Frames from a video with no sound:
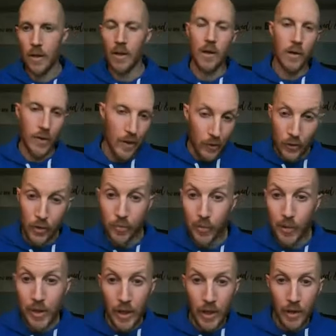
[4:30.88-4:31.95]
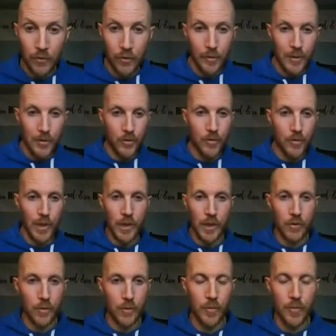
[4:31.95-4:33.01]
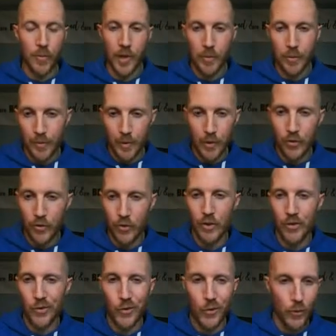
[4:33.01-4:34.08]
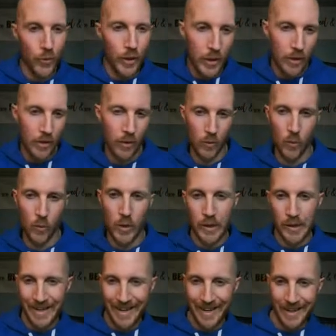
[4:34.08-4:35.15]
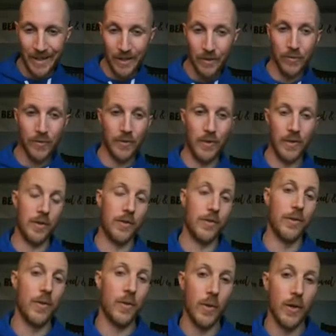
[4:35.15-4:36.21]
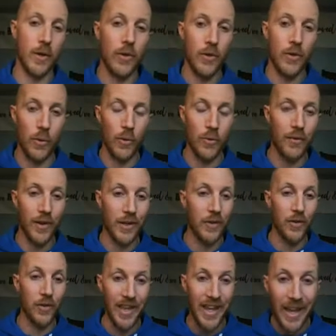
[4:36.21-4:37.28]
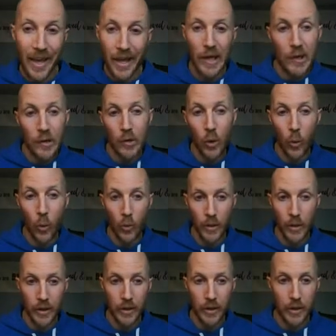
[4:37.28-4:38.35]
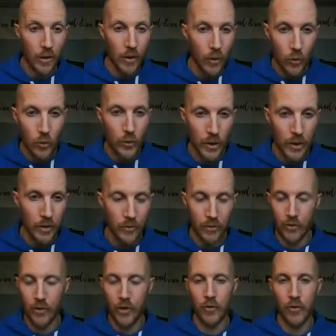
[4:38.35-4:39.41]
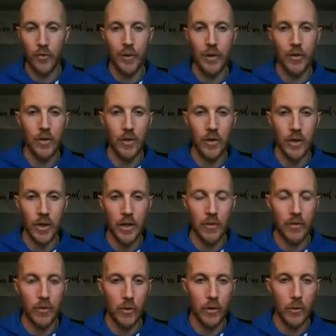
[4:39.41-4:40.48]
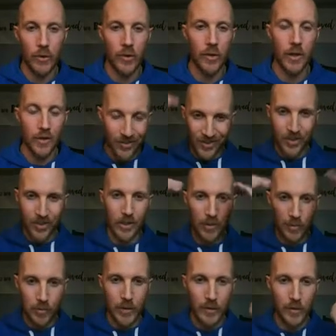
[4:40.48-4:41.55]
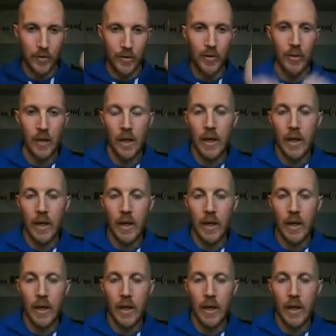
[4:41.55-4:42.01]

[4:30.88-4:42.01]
All right, so let's bring that information back to our problem here. So this green 1/2 is going to affect the x coordinate only. It's a transformation on the x coordinate. We see that's inside the parentheses.